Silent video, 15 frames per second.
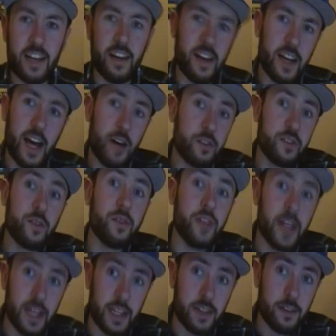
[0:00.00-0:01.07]
it, and now it's
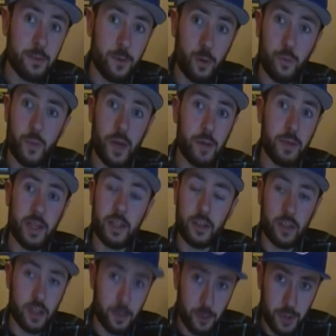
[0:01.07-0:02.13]
delayed for maybe
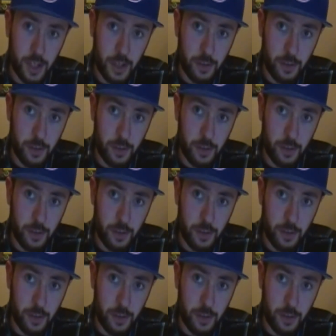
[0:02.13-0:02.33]
another couple of